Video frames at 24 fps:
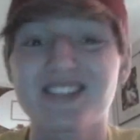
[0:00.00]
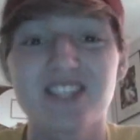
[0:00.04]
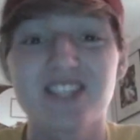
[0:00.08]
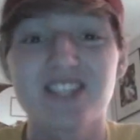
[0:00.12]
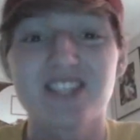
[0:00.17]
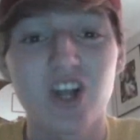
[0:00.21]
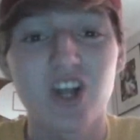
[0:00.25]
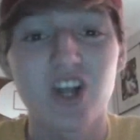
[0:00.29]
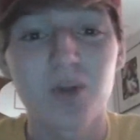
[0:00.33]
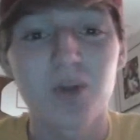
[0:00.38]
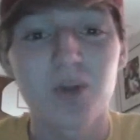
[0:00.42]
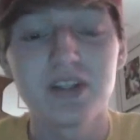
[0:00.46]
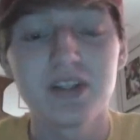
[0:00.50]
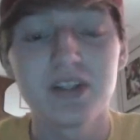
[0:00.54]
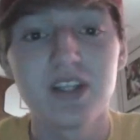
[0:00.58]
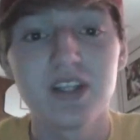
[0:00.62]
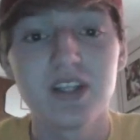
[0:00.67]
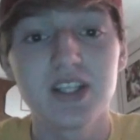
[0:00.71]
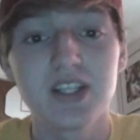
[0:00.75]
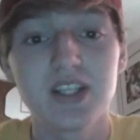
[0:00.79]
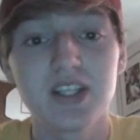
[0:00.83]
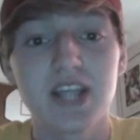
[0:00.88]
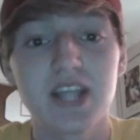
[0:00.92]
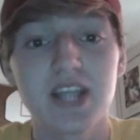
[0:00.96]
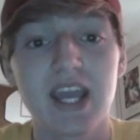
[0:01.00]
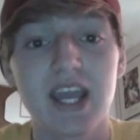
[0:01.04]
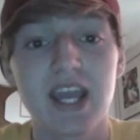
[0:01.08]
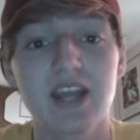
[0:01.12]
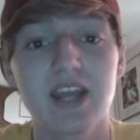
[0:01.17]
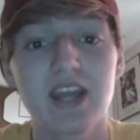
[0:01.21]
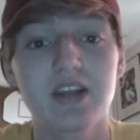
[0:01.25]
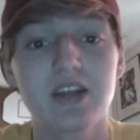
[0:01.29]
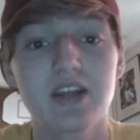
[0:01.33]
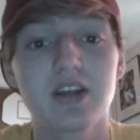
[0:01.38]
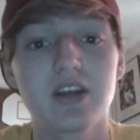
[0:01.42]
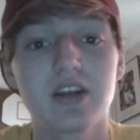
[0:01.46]
This is RBT,
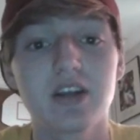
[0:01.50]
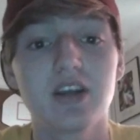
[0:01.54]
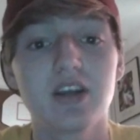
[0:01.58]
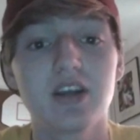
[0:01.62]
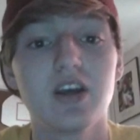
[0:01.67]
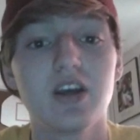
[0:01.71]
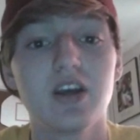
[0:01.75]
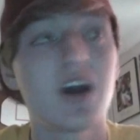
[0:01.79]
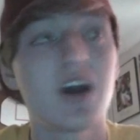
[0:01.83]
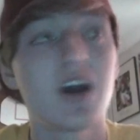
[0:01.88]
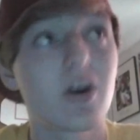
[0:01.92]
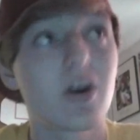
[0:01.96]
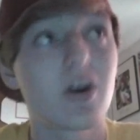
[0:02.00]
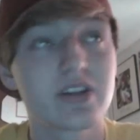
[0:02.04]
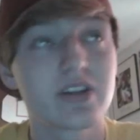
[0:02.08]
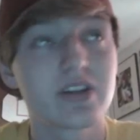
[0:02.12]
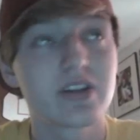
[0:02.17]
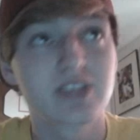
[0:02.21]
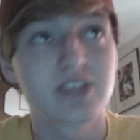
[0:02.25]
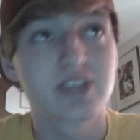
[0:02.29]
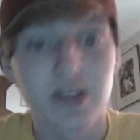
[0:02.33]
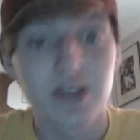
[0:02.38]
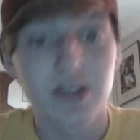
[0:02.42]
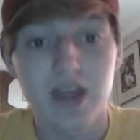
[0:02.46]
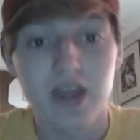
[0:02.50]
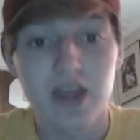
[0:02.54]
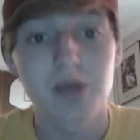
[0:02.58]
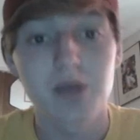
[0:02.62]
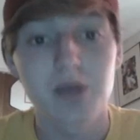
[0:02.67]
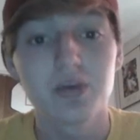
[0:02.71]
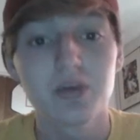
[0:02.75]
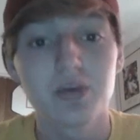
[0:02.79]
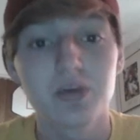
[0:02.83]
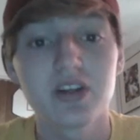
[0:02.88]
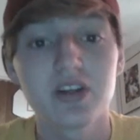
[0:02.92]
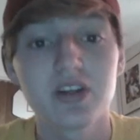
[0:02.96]
and I already said that,
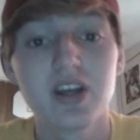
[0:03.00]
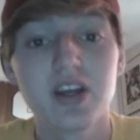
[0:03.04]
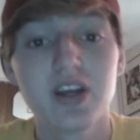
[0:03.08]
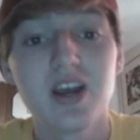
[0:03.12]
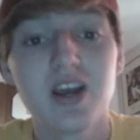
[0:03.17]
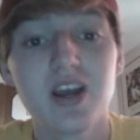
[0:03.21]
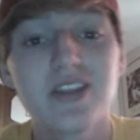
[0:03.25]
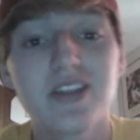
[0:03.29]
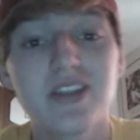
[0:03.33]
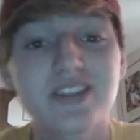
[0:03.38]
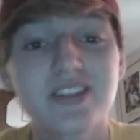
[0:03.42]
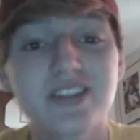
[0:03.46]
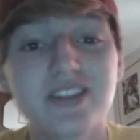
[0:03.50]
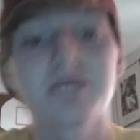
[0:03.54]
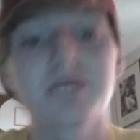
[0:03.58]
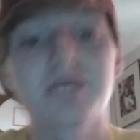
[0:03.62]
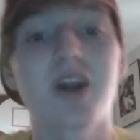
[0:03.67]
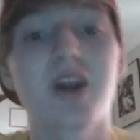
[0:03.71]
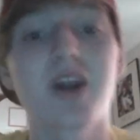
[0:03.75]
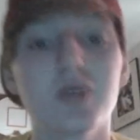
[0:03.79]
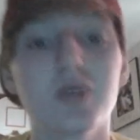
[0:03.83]
but this is my